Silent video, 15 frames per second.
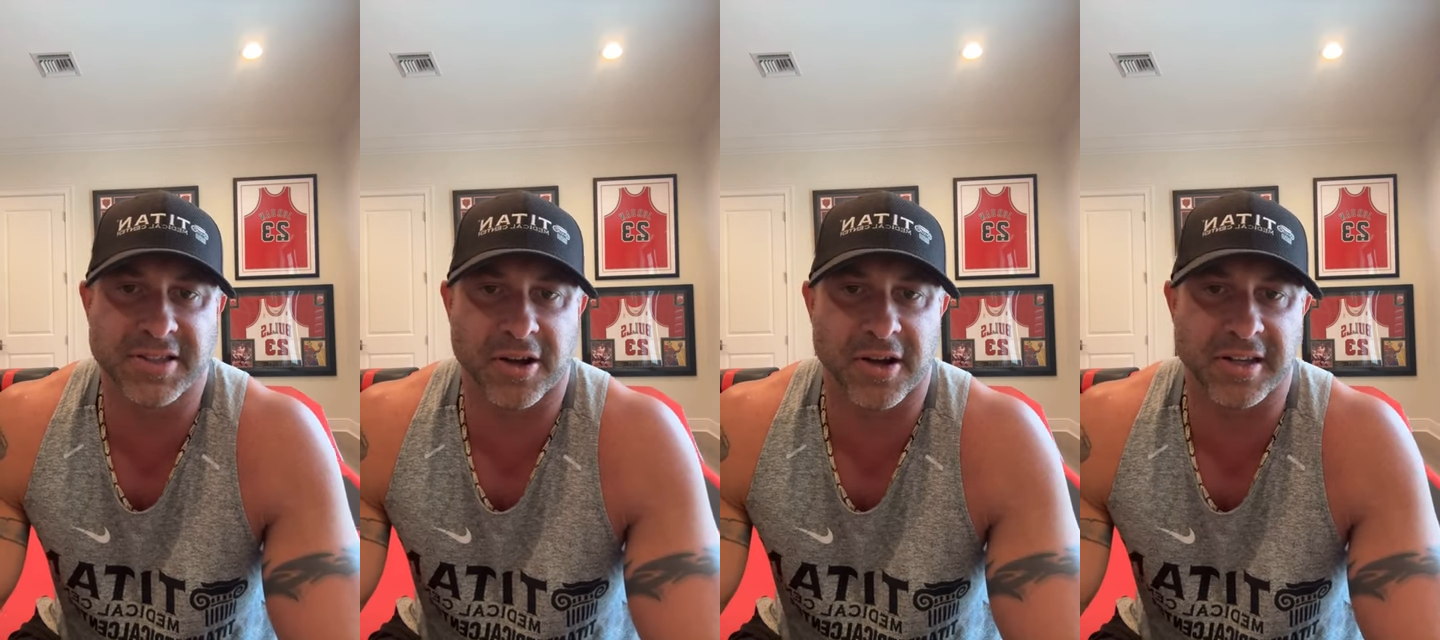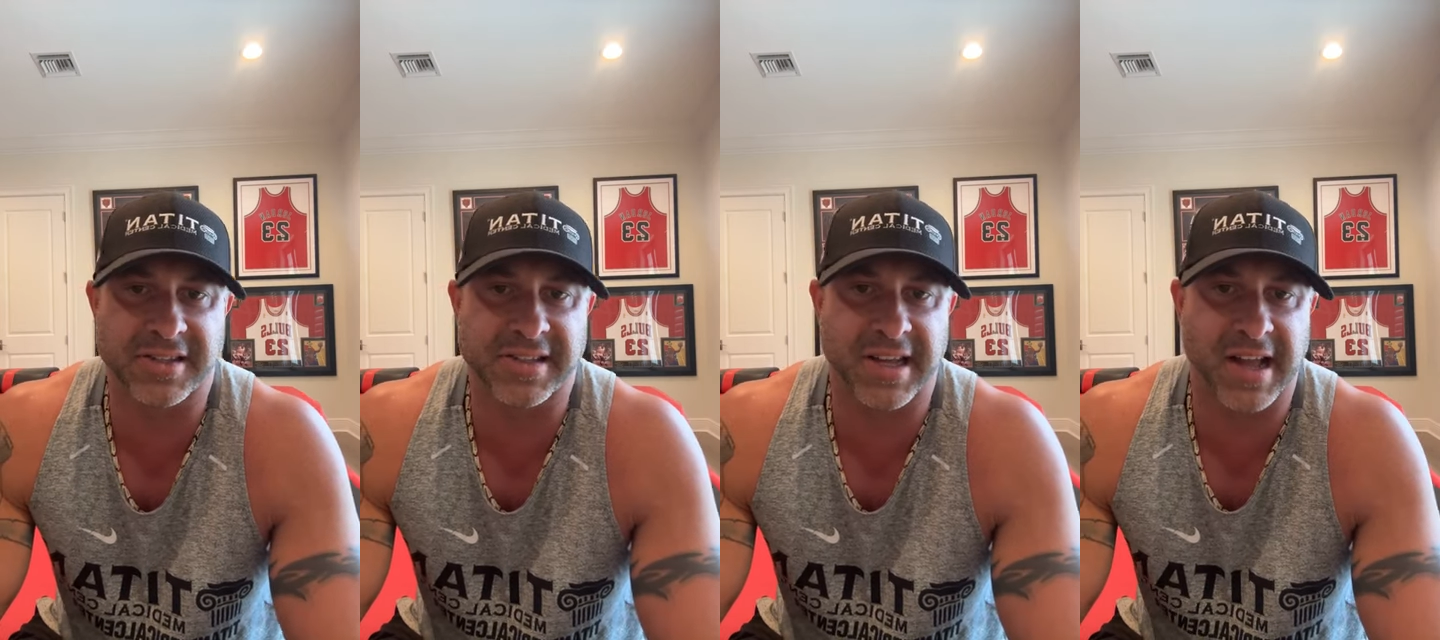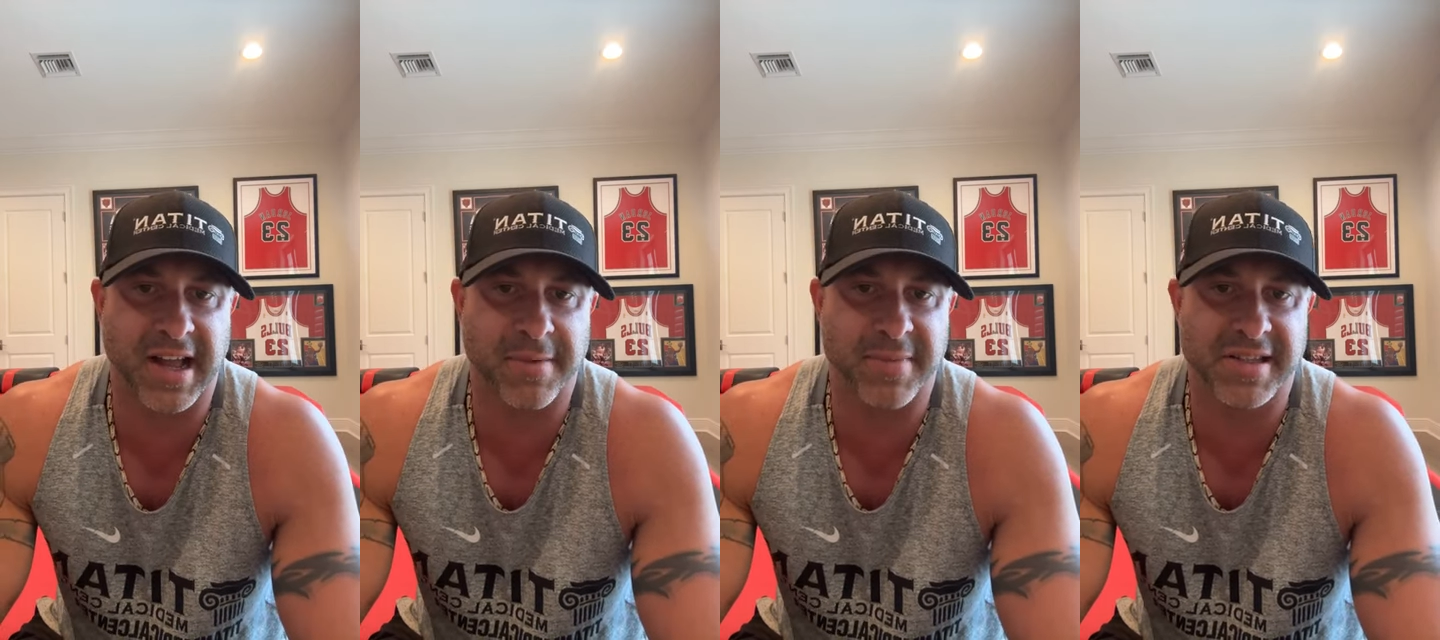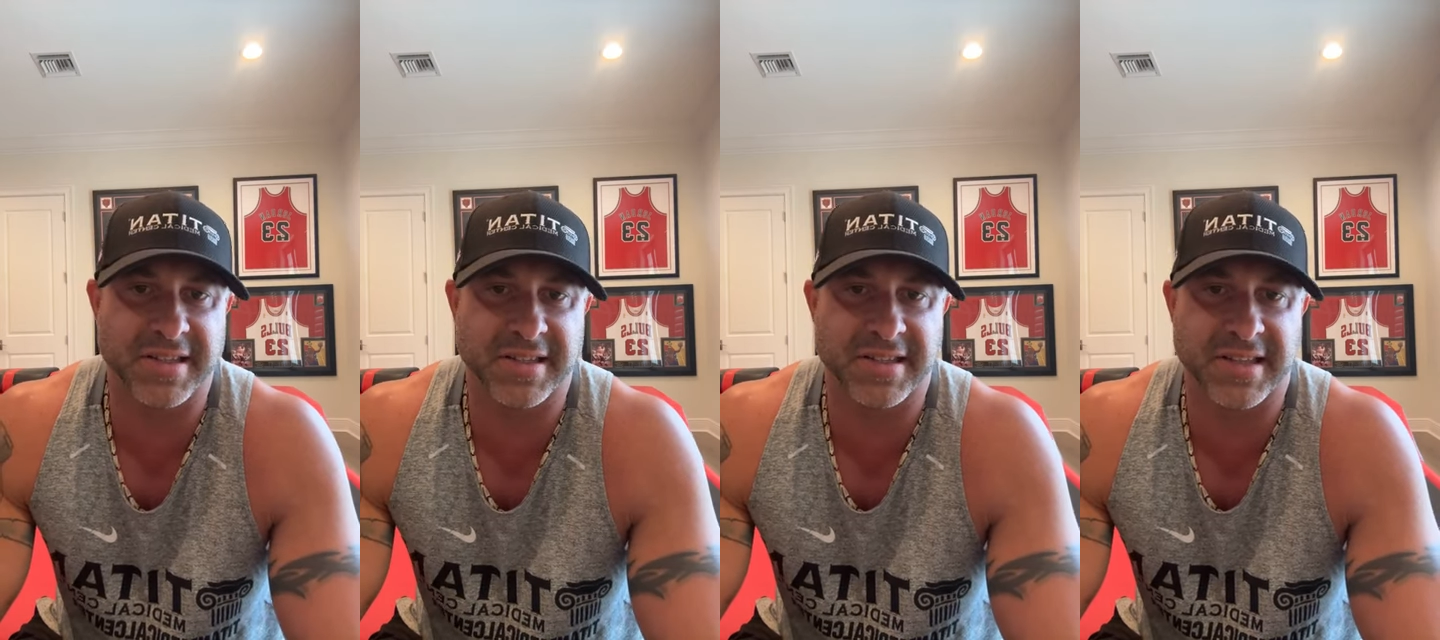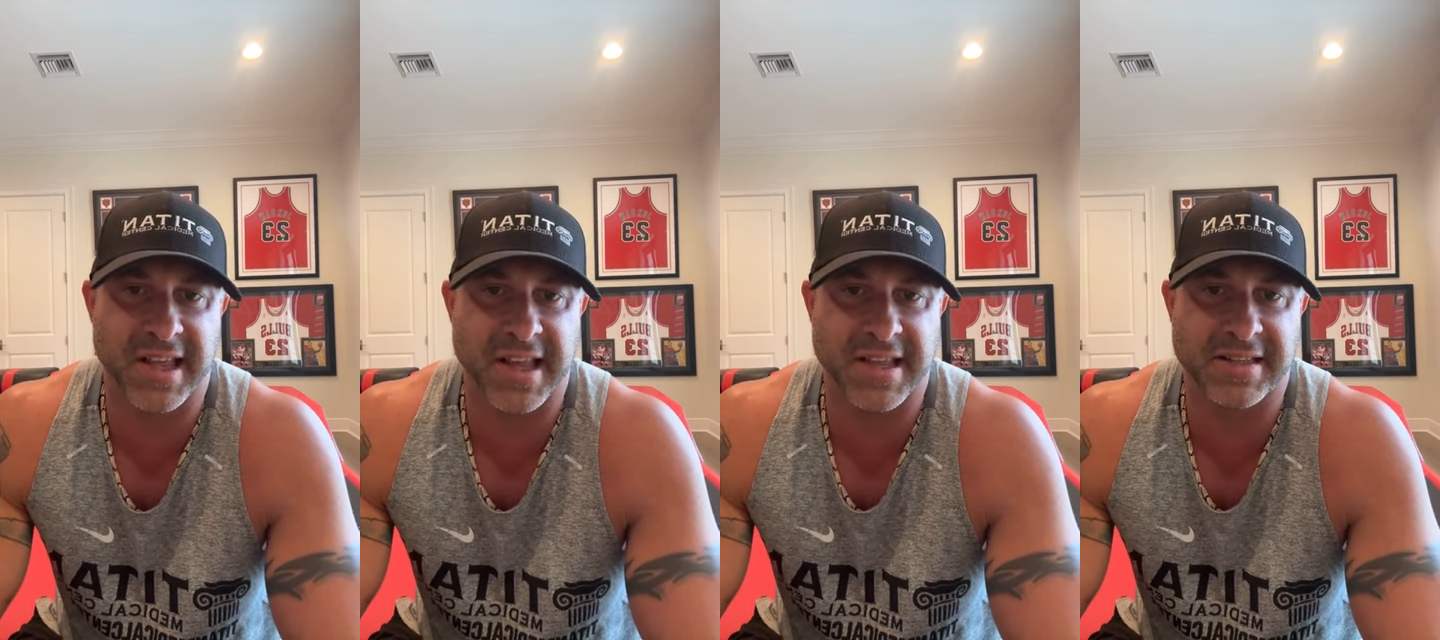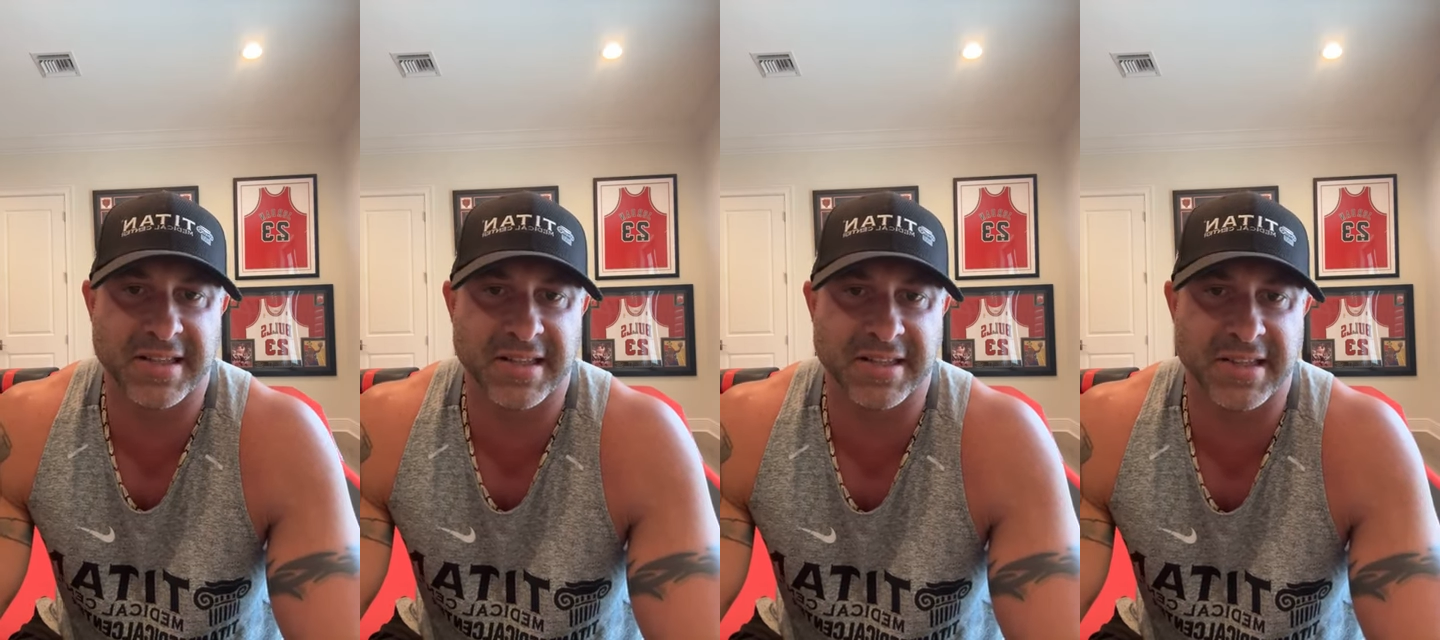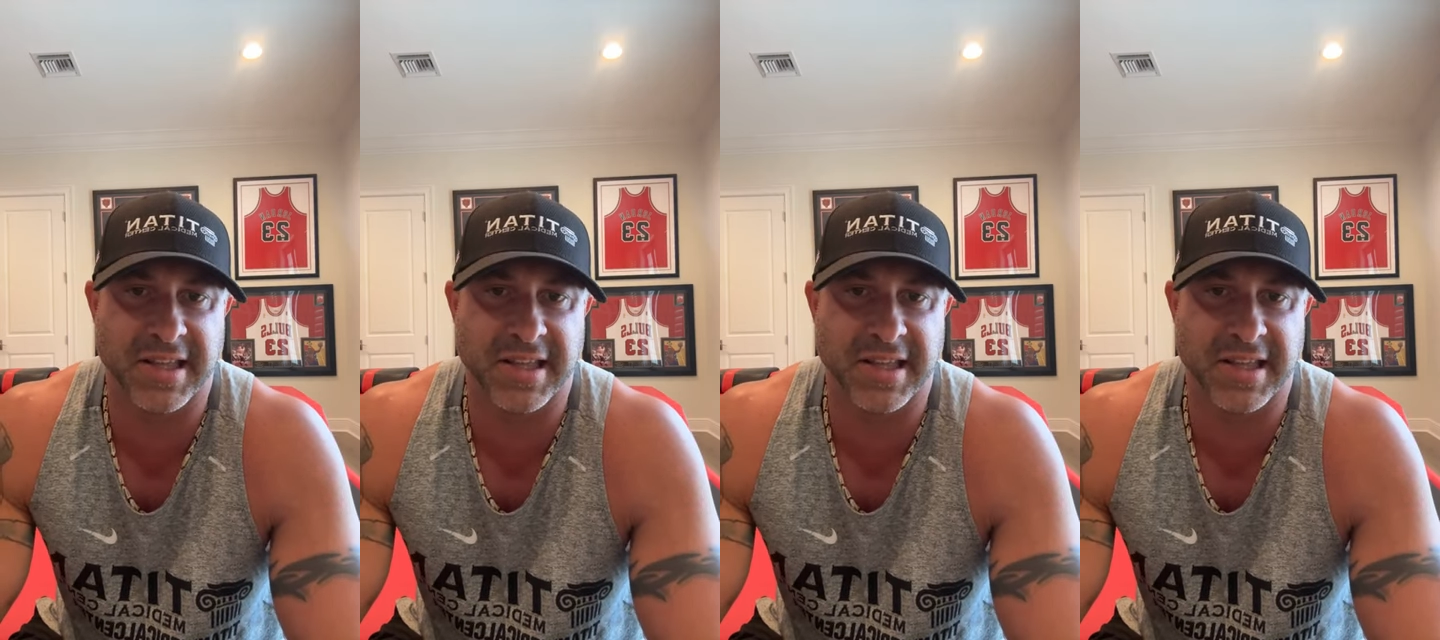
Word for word: Dogs, Diamonds, Daisies,